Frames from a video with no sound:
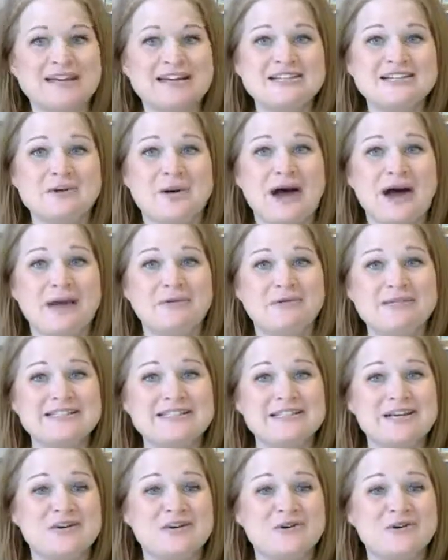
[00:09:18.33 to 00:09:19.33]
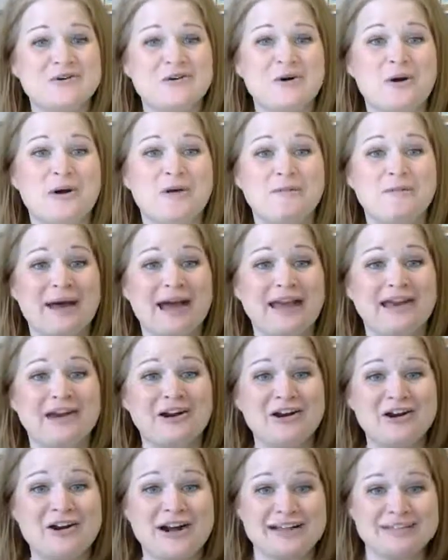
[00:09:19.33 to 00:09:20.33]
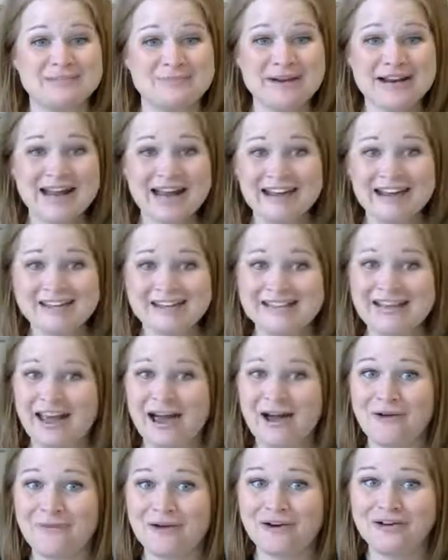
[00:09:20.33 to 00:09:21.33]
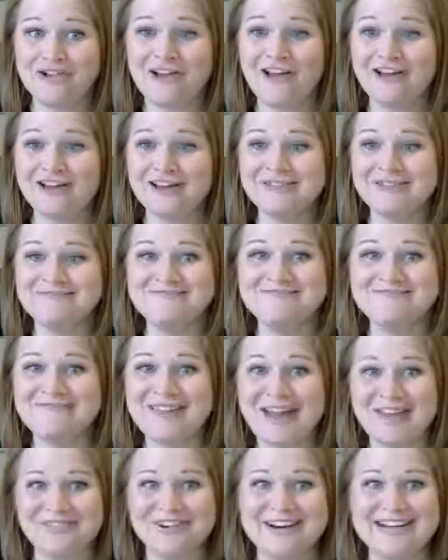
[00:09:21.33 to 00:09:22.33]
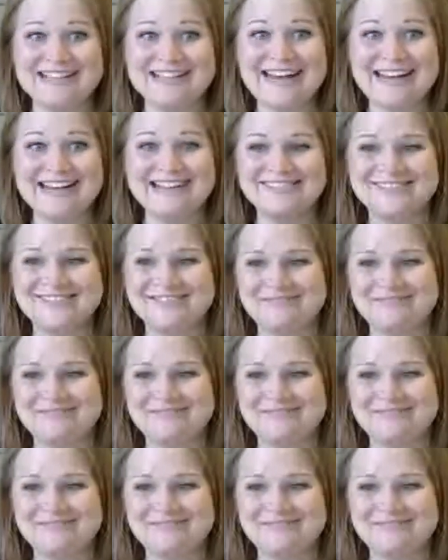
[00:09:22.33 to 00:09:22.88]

So I will see you back here next Monday at 1 o'clock. Have a great day.